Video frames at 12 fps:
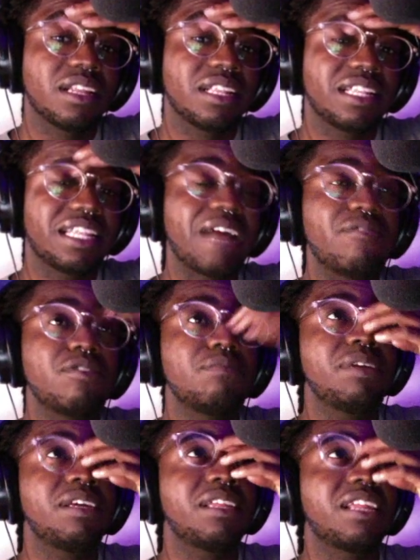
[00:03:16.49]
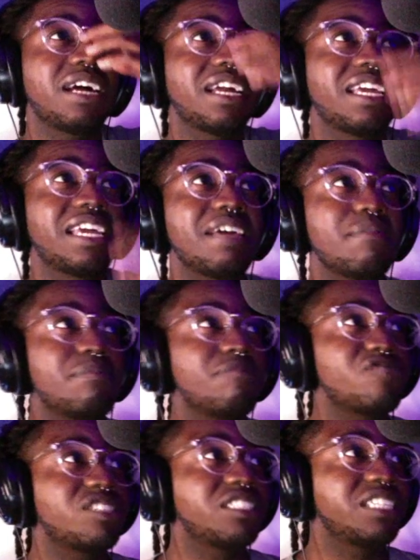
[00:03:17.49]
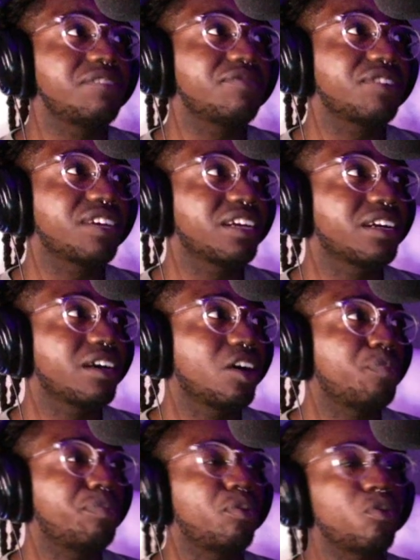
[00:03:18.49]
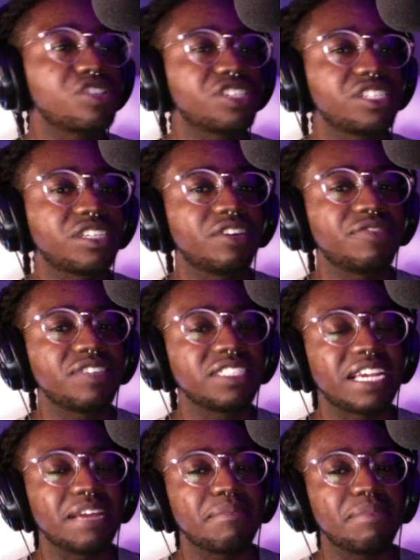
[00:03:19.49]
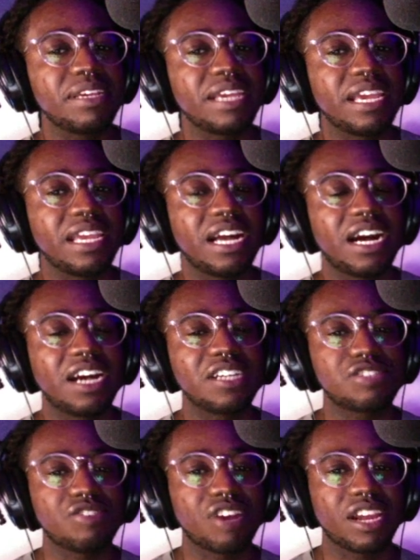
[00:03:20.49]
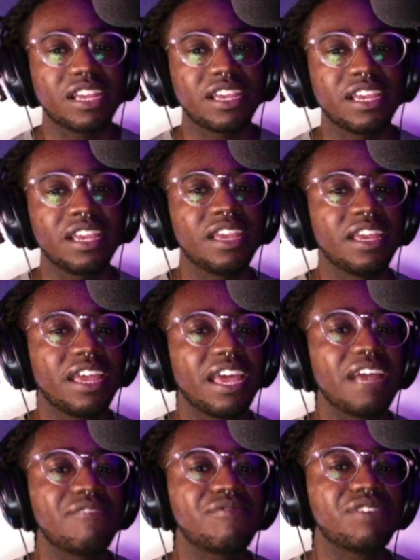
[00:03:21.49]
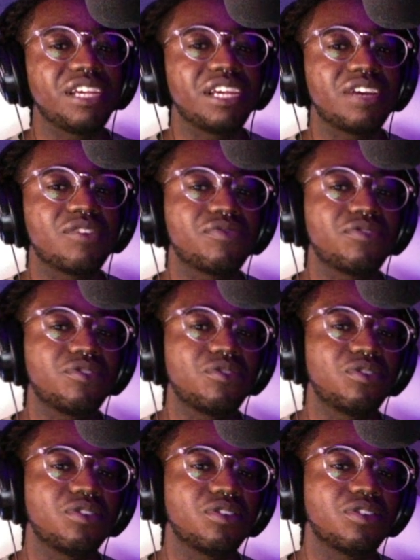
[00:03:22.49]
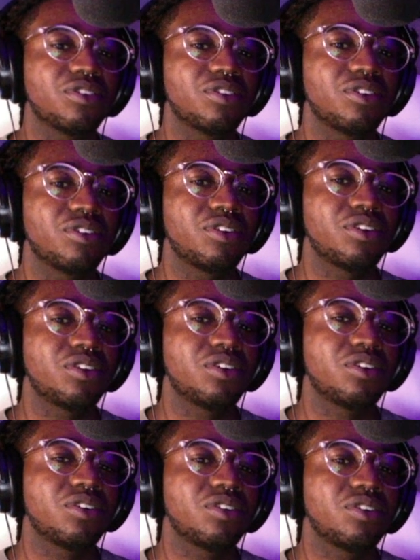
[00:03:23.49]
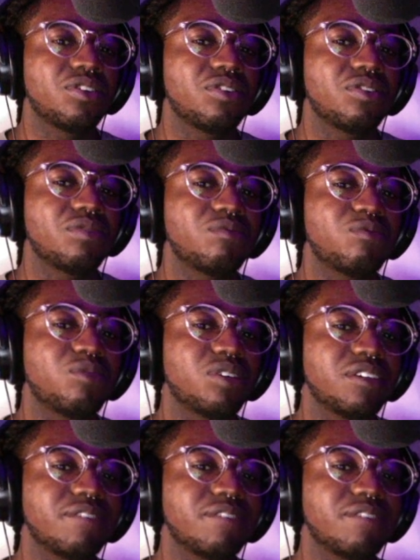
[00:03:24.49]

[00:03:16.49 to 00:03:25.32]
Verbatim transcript: that would be like him receiving a portion of his N B A contract every year for what,